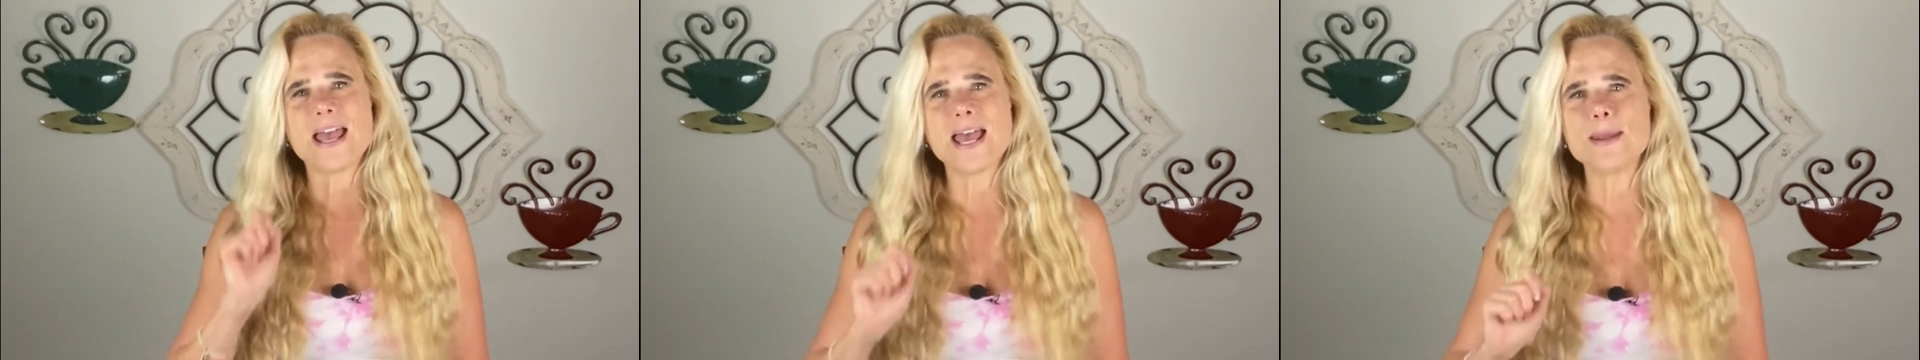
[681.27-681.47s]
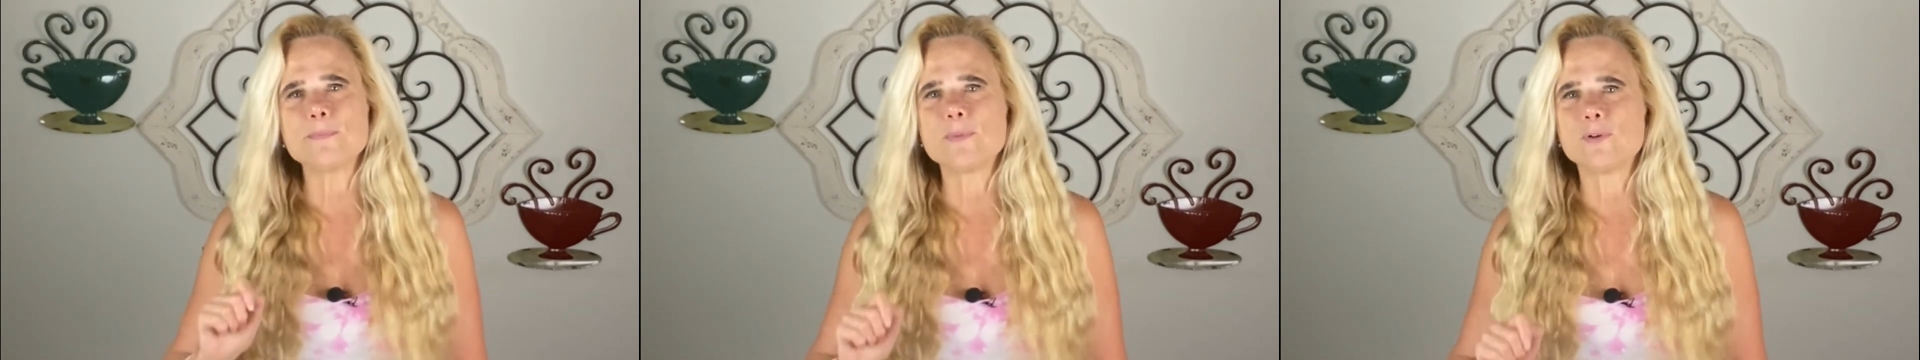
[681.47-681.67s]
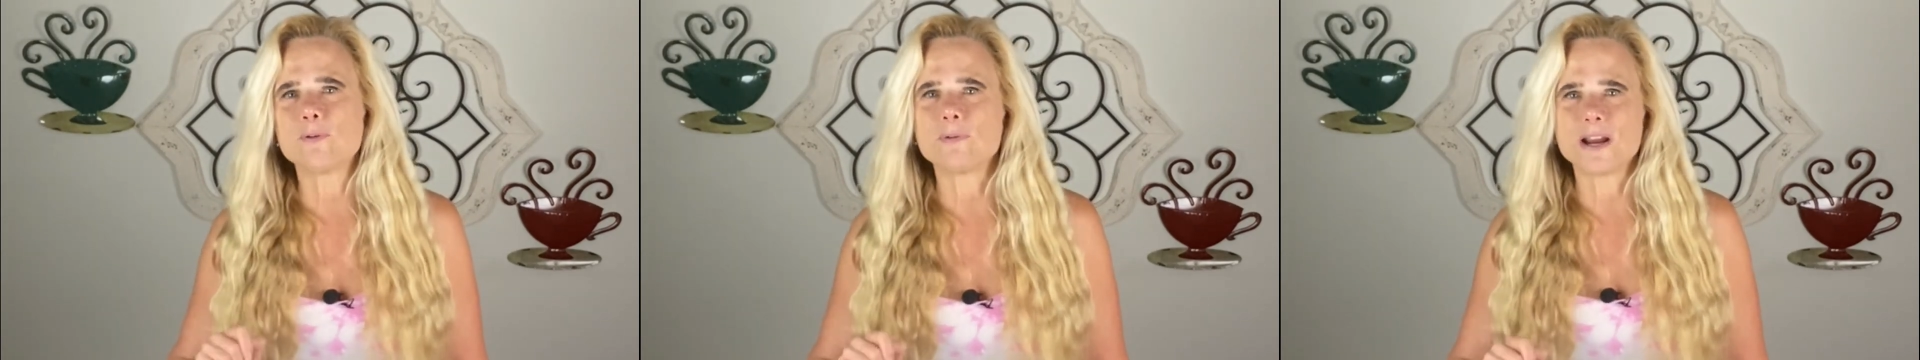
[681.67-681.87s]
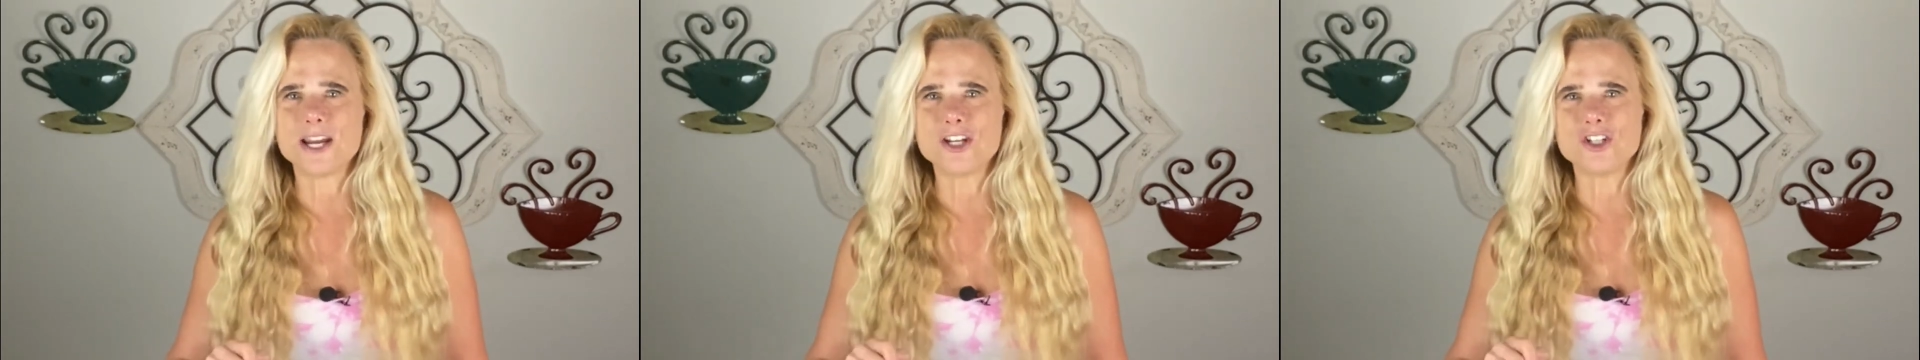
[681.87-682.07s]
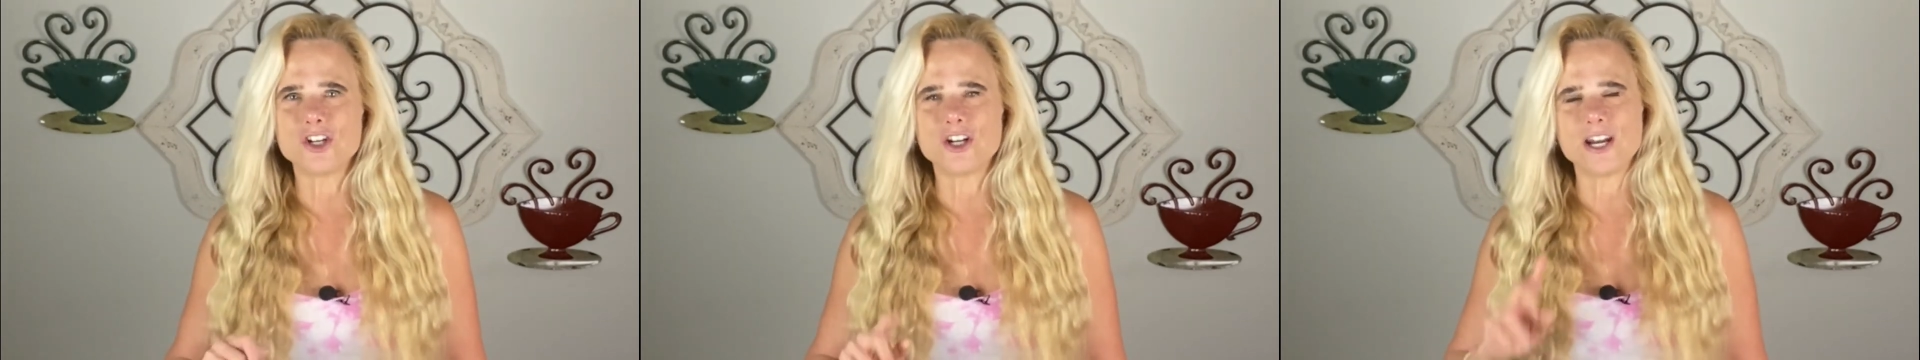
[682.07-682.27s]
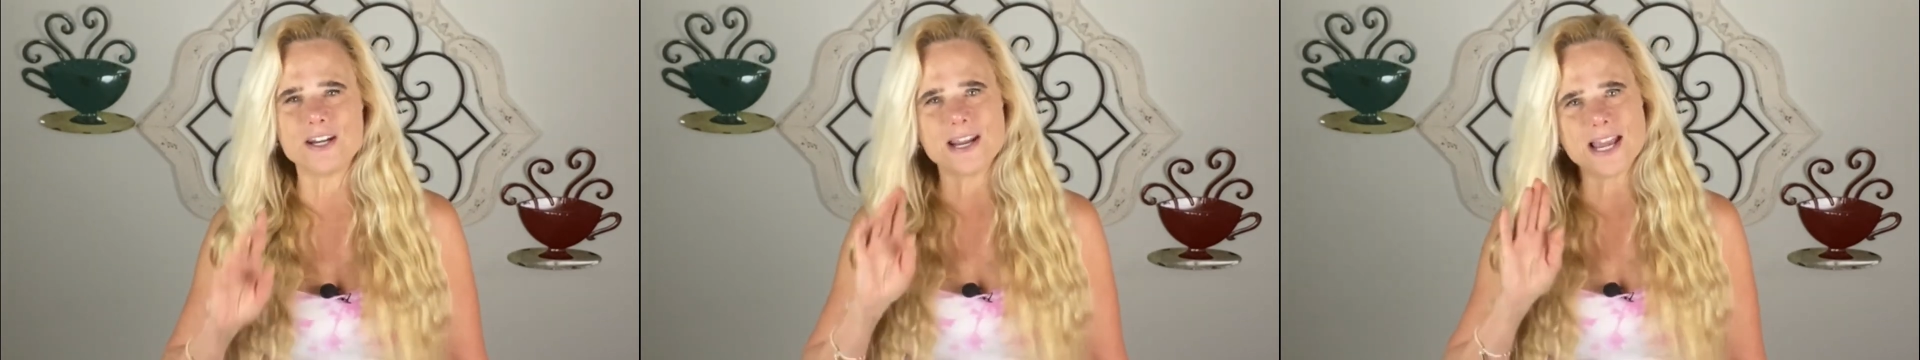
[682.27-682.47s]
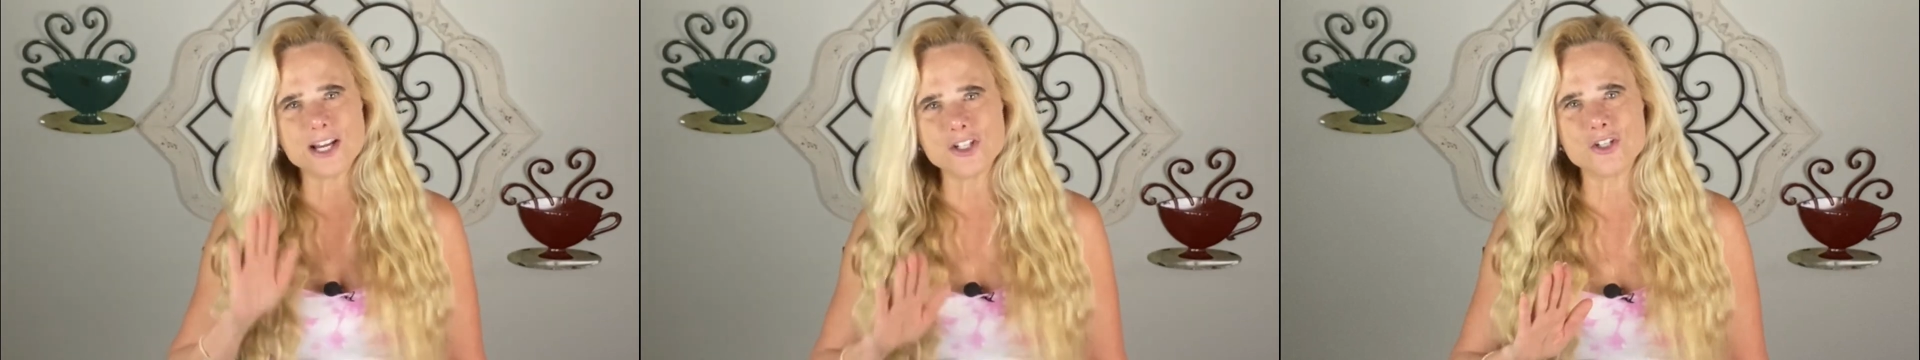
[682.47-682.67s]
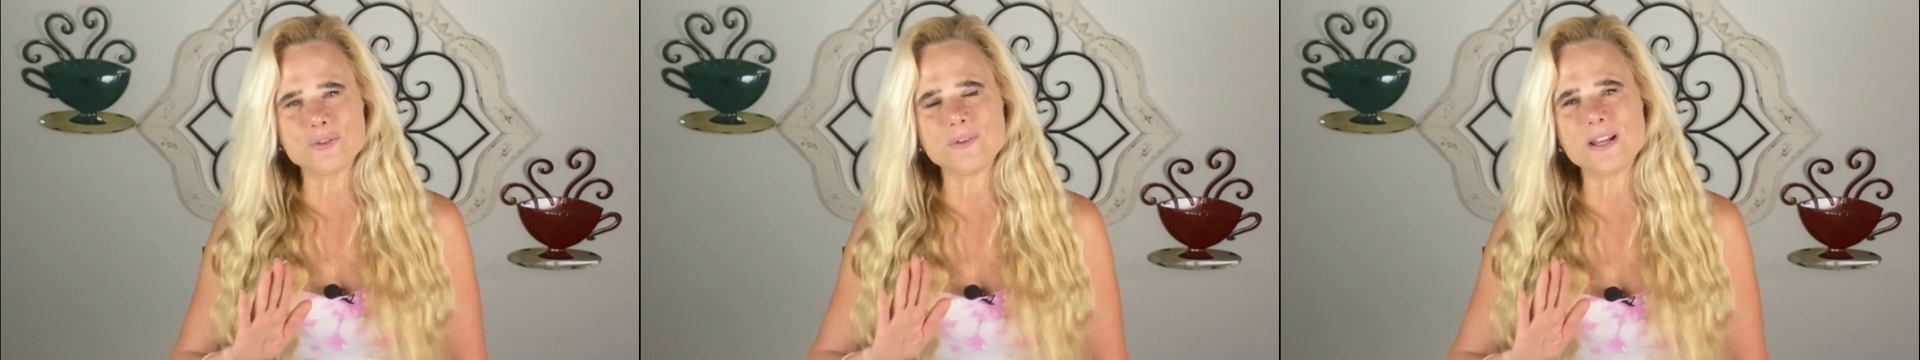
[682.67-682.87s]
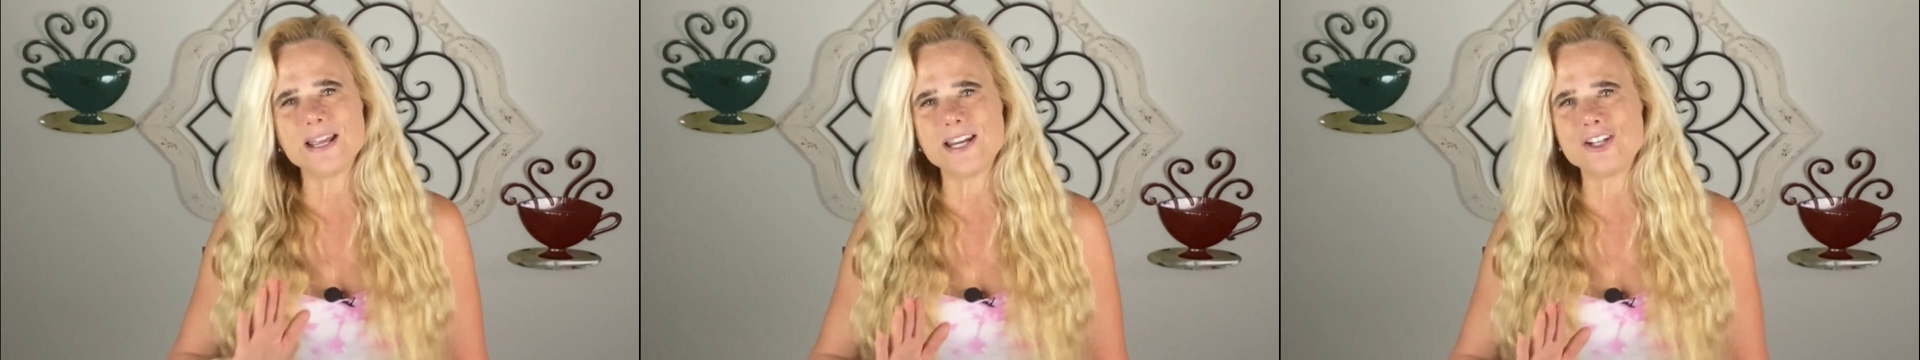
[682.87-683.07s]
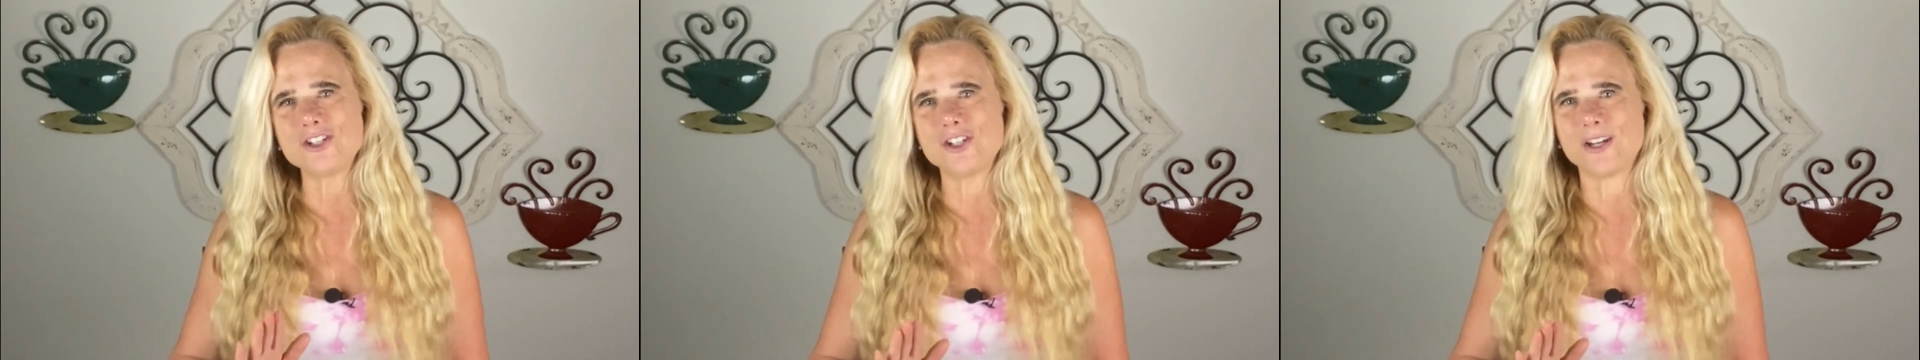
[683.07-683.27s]
admiration and
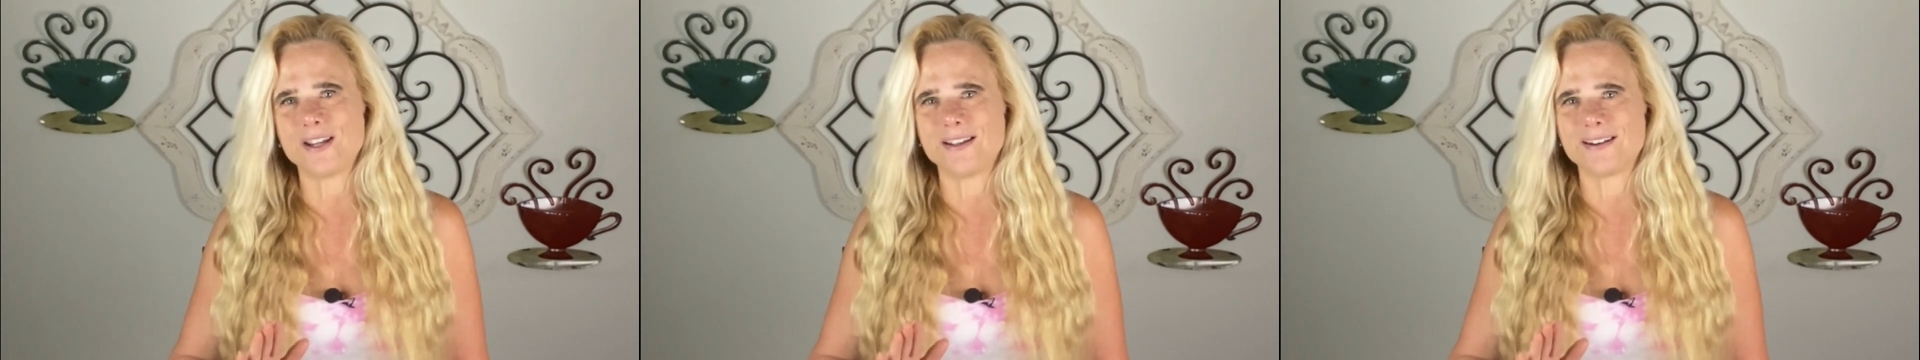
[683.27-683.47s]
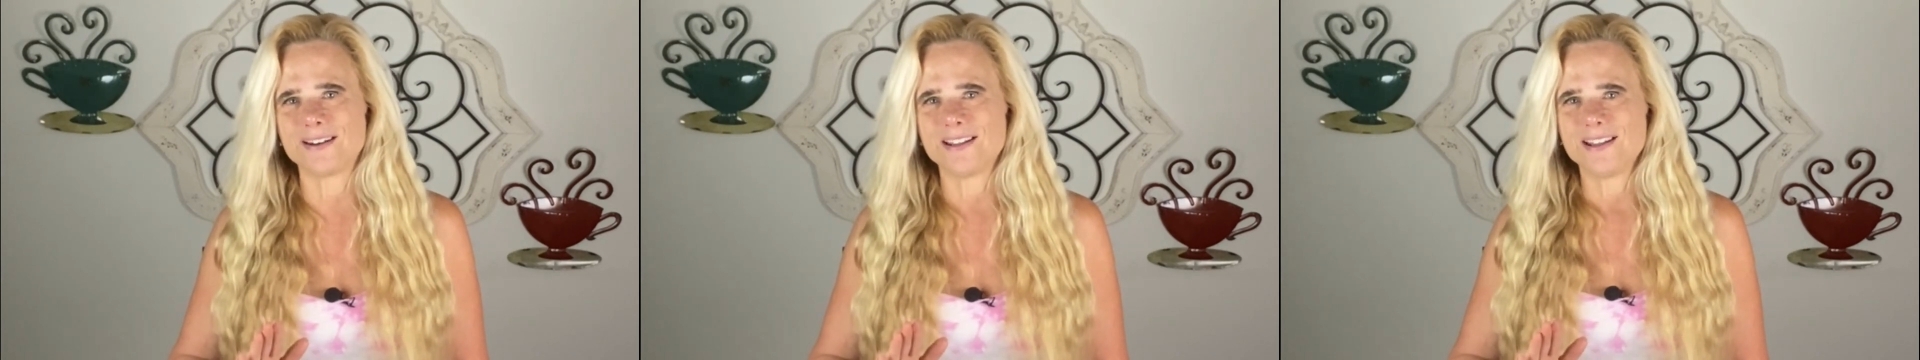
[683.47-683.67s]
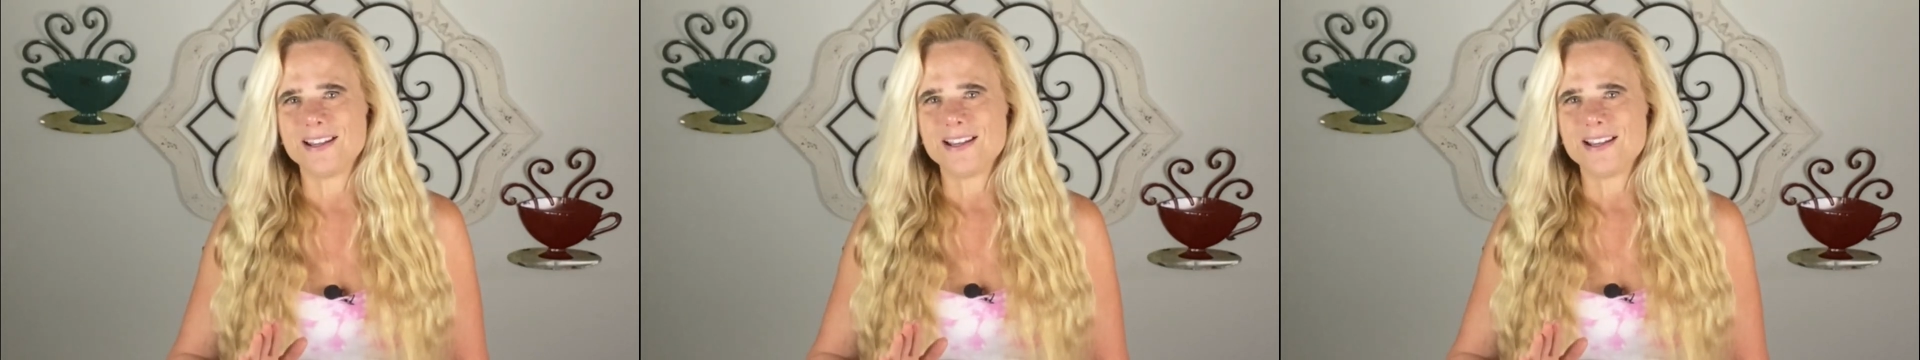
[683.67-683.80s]
adulation.